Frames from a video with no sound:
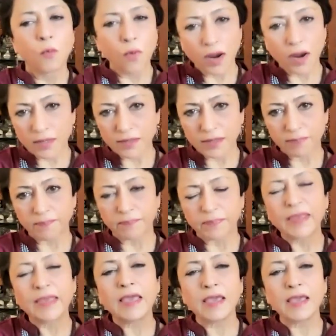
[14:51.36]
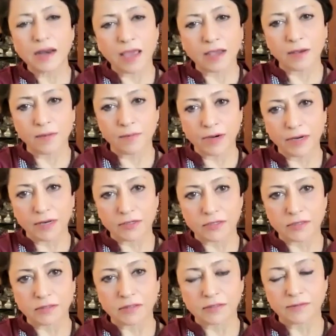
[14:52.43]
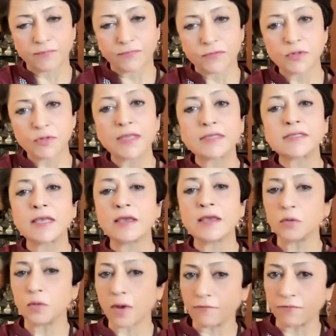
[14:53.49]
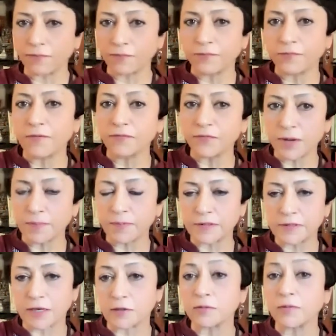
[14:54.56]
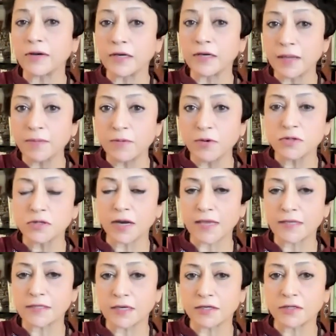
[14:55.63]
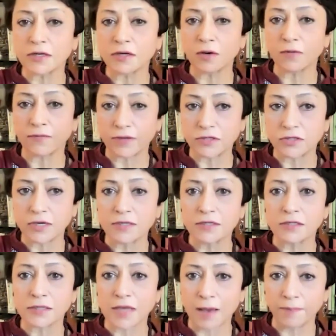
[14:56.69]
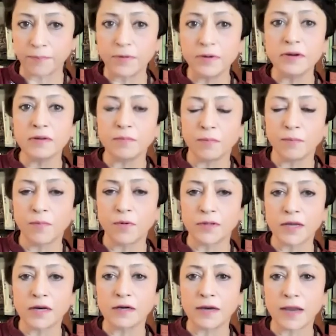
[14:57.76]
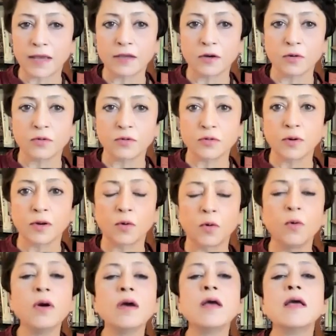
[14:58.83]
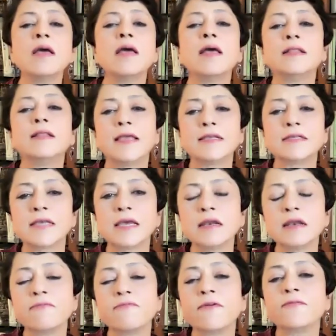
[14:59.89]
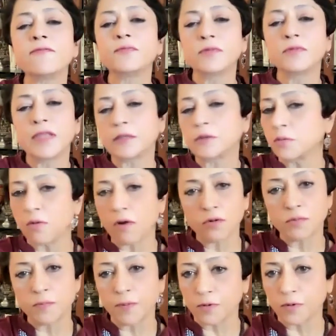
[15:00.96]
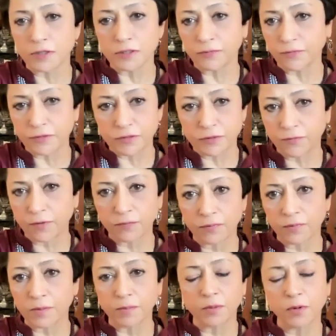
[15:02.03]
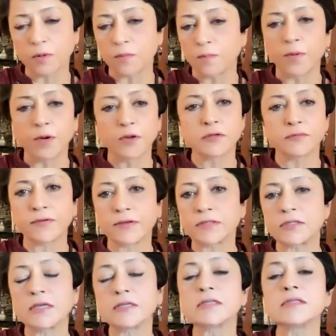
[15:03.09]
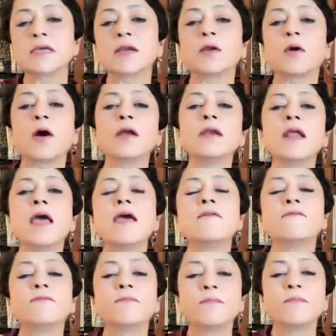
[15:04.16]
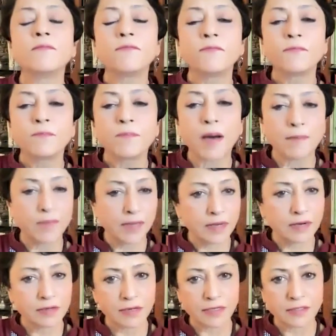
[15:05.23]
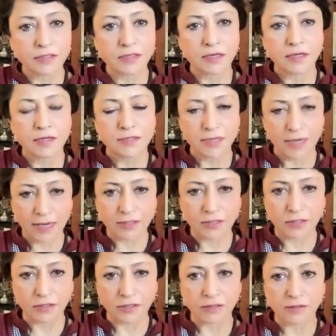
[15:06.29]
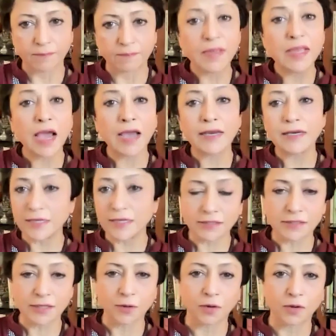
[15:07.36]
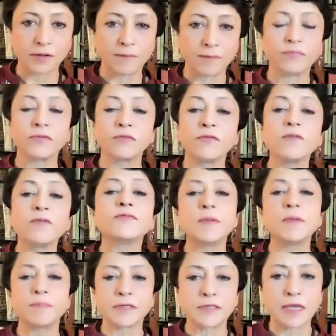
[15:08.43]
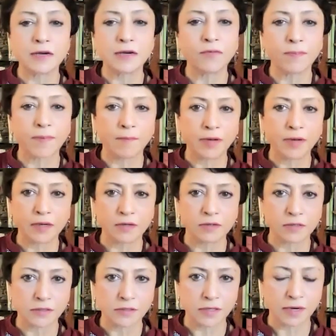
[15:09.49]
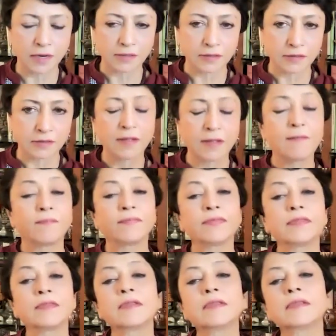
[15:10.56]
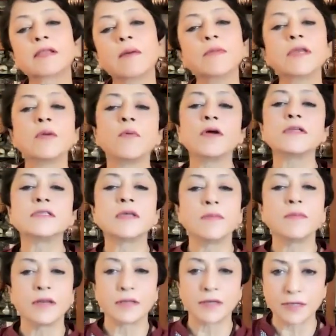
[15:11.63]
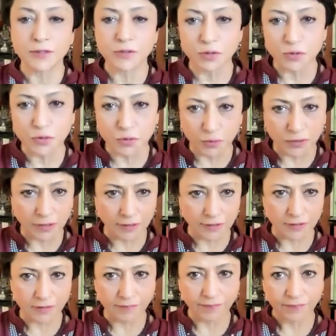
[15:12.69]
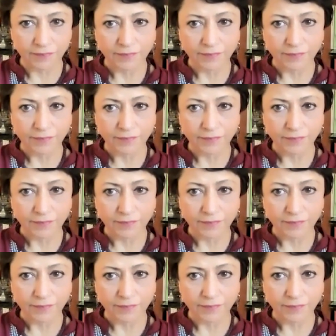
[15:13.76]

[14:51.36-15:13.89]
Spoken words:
What are the key recommendations? So they say you have 50%. So when demutualization of exchanges happened more than a decade or two ago, they said they threw out brokers, first of from the boards of exchanges and got public interest directors, PIDs, they call them. 50% were public interest directors. Committee wants them increased to 2/3.